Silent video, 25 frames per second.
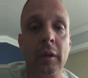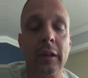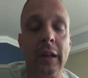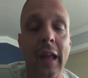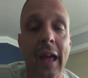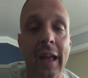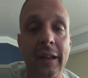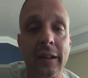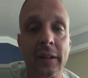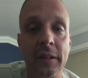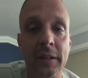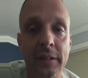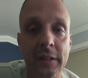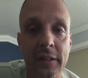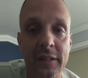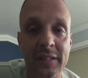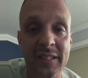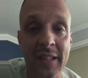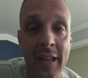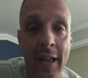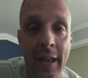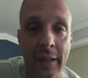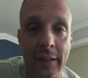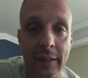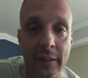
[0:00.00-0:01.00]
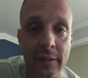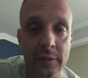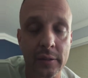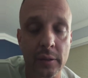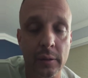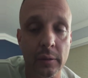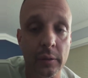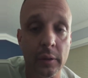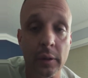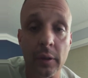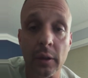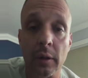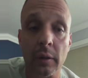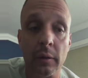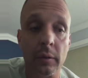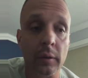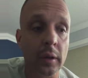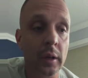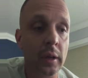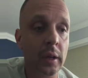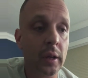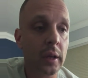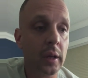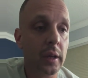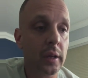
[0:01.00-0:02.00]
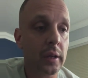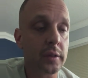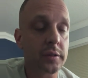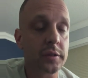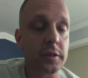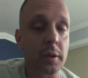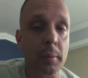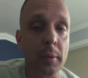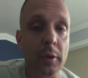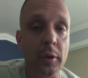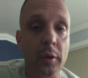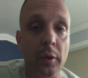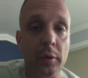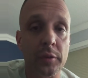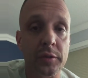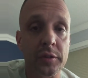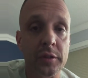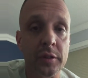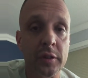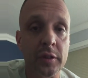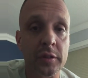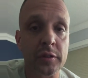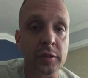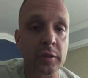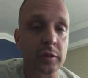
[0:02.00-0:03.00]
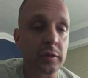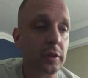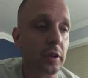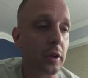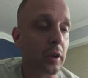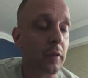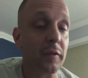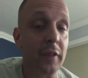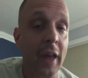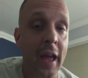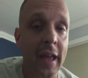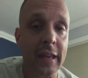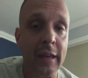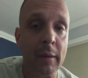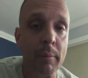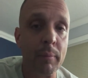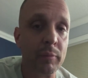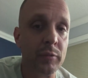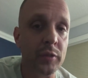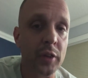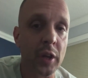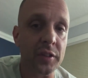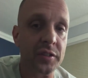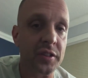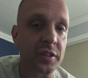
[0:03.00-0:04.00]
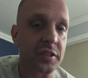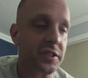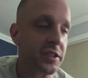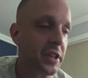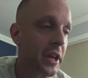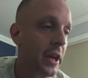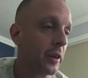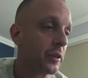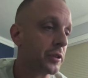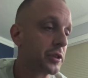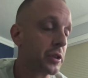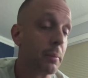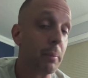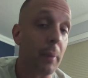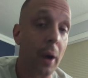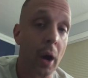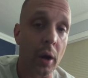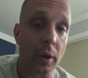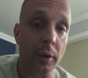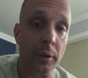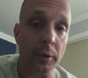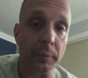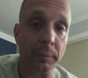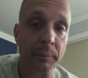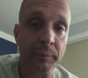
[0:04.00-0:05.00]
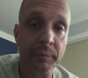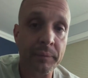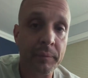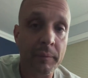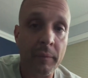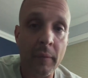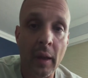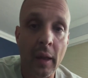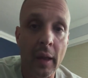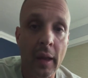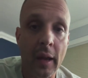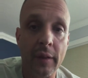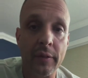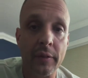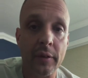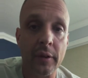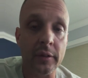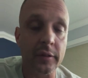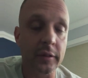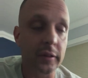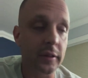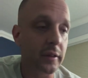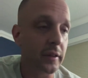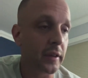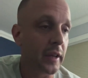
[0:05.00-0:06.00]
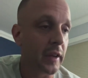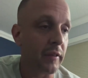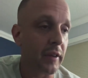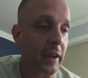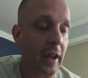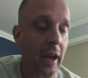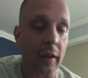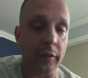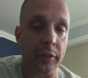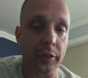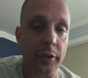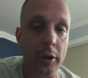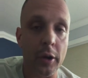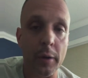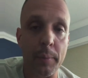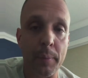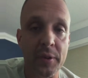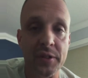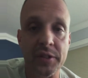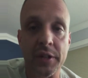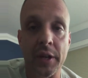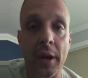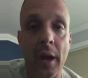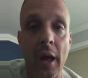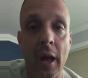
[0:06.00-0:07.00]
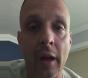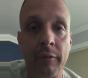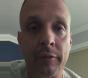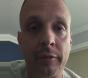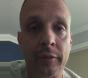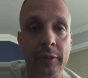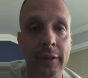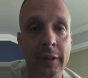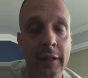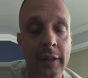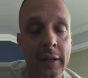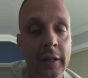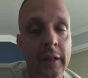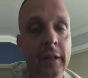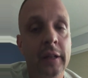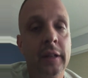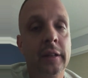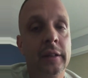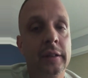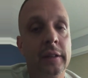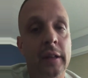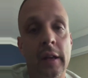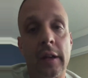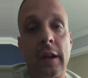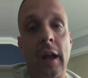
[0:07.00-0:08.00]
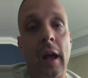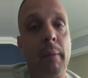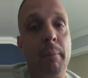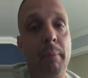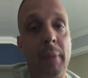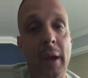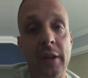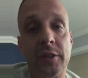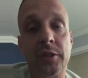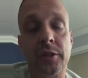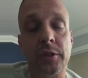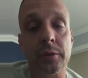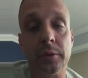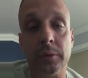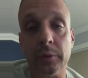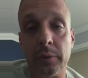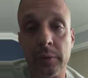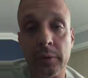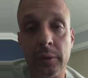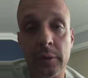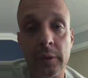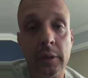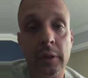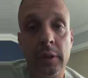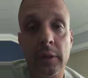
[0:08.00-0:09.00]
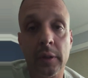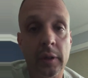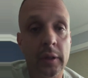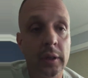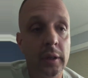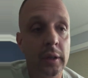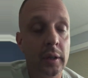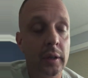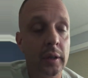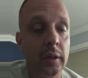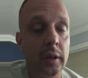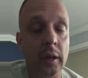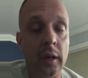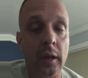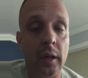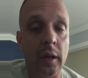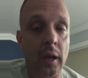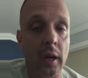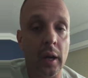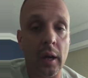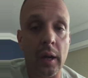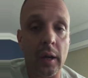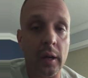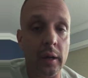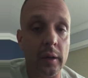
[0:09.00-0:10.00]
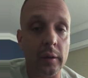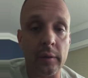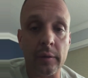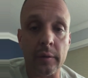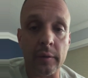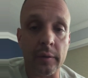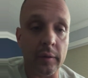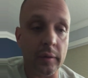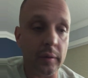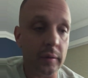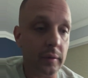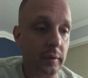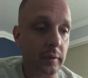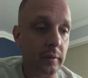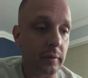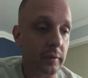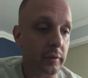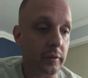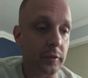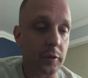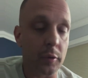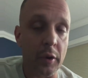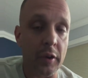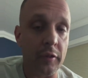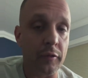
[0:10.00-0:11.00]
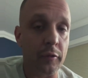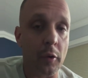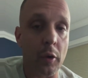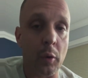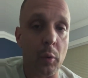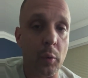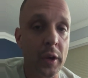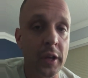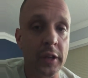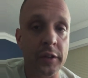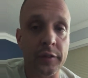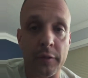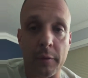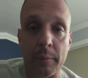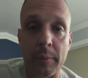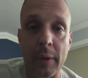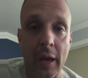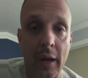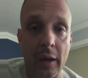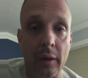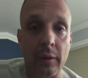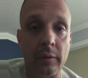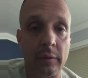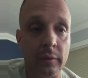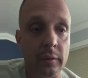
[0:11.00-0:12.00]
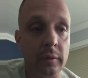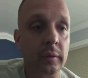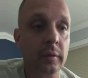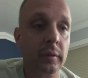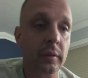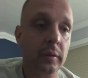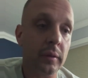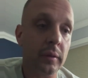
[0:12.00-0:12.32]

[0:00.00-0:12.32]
likely to tank. So, some of those, Nike does a sale tomorrow and they're giving out 30% off, then I bet you 3-4 weeks from now,